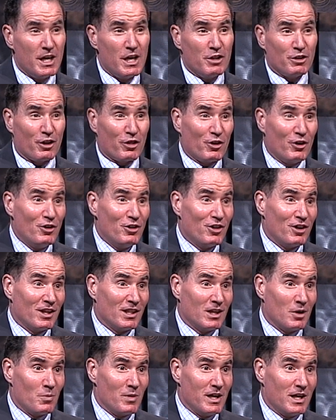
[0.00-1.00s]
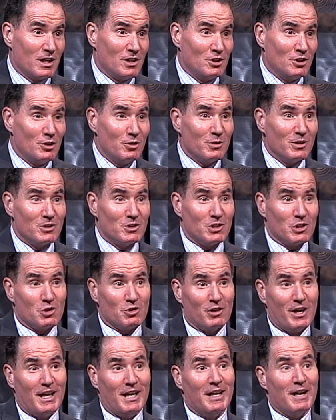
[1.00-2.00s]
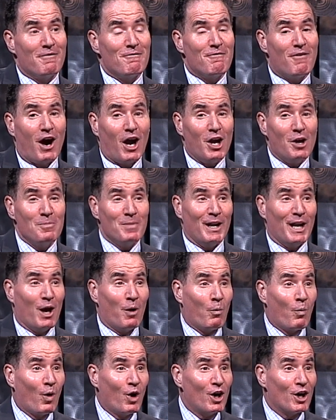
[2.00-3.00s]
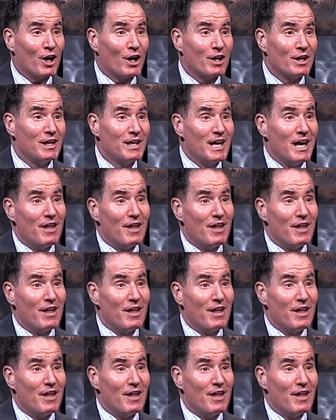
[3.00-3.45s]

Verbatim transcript: The third thing that we can do is to create an environment at work